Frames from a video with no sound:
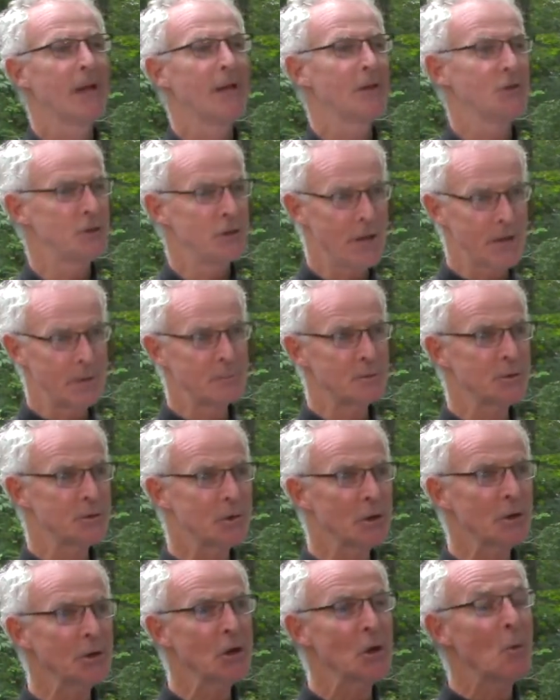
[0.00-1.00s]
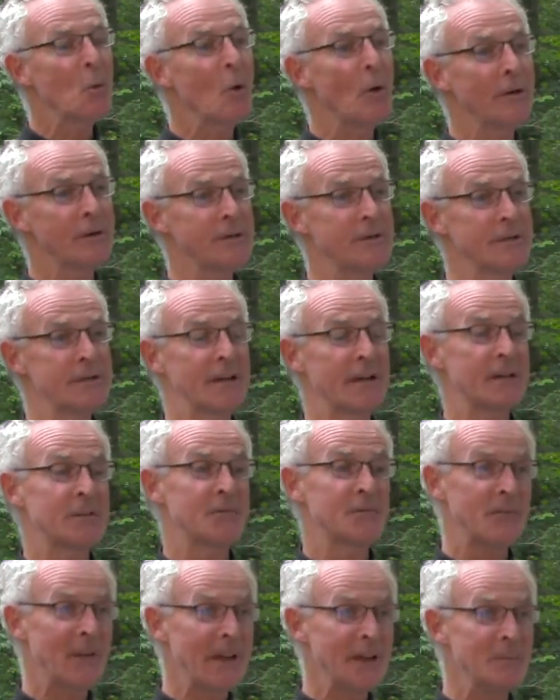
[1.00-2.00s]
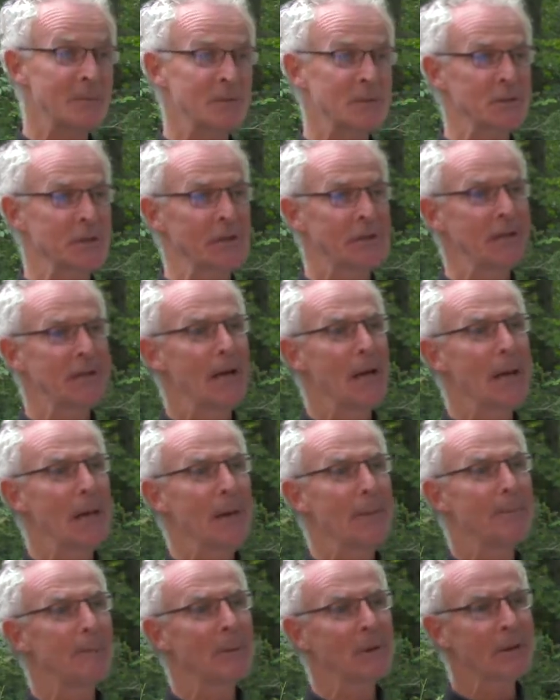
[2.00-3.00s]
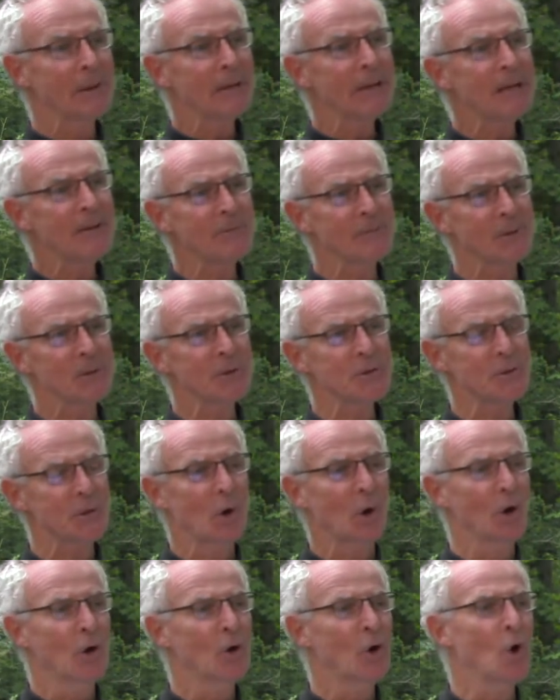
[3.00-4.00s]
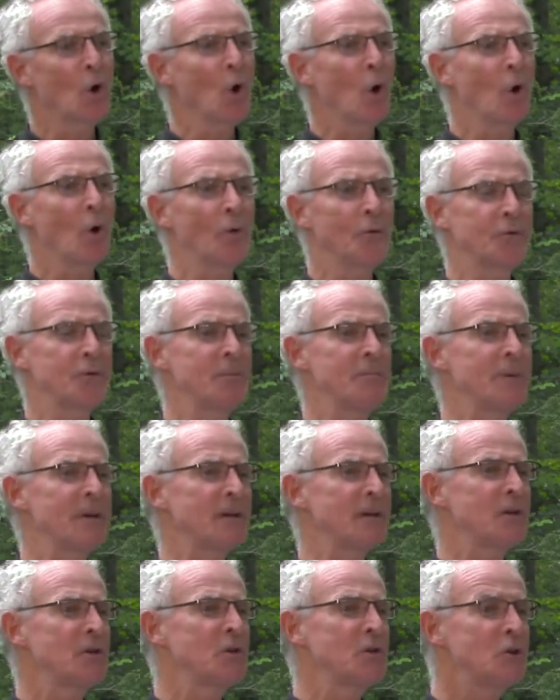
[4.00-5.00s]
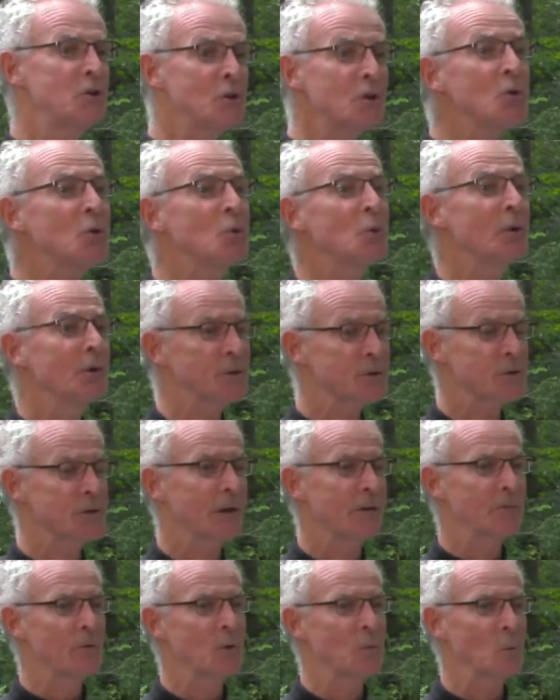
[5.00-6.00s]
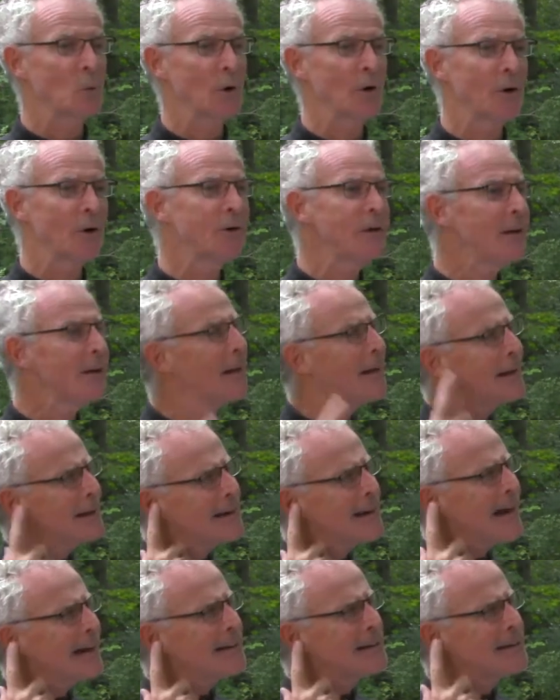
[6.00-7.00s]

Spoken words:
James is going to go on. He says famously, believers are called to be doers of the word, not